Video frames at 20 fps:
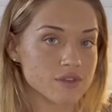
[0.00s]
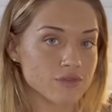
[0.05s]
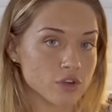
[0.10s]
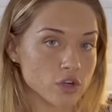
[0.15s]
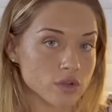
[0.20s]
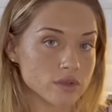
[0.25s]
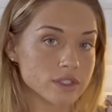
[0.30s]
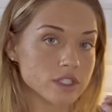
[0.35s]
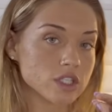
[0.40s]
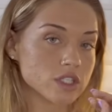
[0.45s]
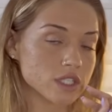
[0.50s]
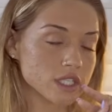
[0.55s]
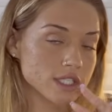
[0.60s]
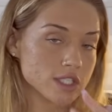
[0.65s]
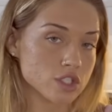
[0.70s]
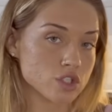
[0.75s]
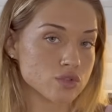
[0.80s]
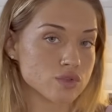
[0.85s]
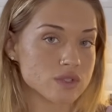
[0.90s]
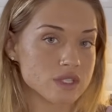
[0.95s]
If you're only
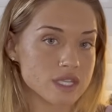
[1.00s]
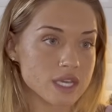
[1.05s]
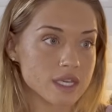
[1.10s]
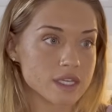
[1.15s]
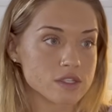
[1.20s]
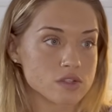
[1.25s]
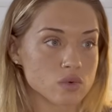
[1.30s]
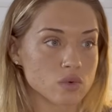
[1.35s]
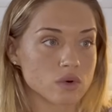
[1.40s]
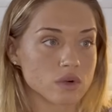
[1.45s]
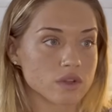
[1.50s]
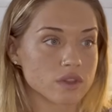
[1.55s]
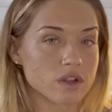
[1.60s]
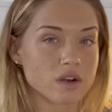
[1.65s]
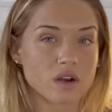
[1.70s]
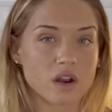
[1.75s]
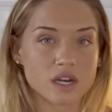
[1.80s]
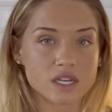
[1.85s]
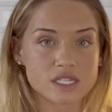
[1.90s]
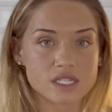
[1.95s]
cooking 2 steaks or
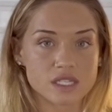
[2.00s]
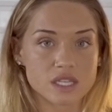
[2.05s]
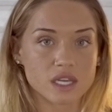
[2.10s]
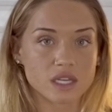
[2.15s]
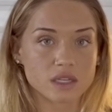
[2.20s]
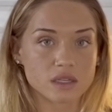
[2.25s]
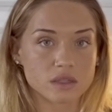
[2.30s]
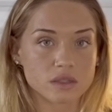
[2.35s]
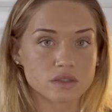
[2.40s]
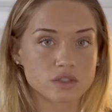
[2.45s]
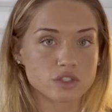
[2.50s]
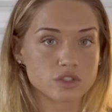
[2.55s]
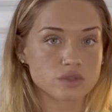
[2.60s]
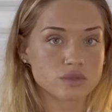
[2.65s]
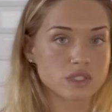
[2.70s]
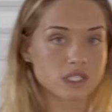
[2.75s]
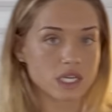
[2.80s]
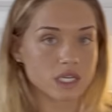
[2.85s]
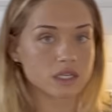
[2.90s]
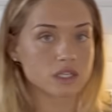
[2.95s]
they're not as thick,
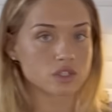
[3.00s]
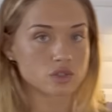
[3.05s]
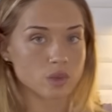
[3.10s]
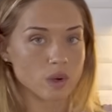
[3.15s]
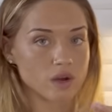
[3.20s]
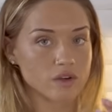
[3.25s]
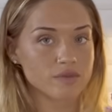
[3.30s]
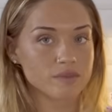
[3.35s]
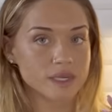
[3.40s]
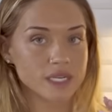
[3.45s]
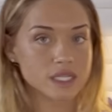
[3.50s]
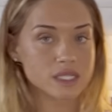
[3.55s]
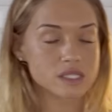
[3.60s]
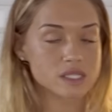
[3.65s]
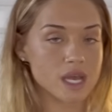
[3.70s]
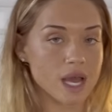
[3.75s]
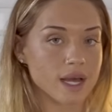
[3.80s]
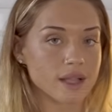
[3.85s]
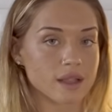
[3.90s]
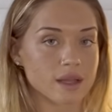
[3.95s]
do 10 to 12
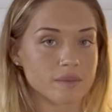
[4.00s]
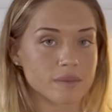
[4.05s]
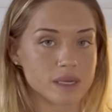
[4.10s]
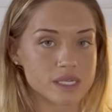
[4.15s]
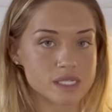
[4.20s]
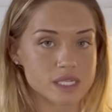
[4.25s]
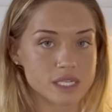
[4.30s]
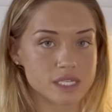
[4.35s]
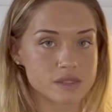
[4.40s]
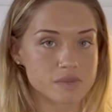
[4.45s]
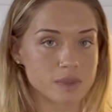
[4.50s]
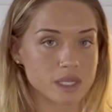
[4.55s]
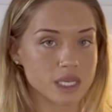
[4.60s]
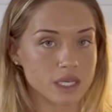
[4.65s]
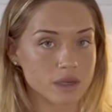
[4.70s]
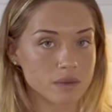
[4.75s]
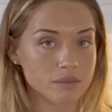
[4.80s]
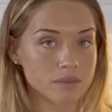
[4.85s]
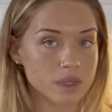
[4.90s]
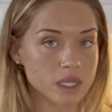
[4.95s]
minutes. I like my steaks
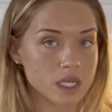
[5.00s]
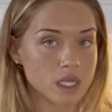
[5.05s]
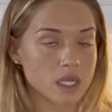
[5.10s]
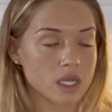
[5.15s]
medium.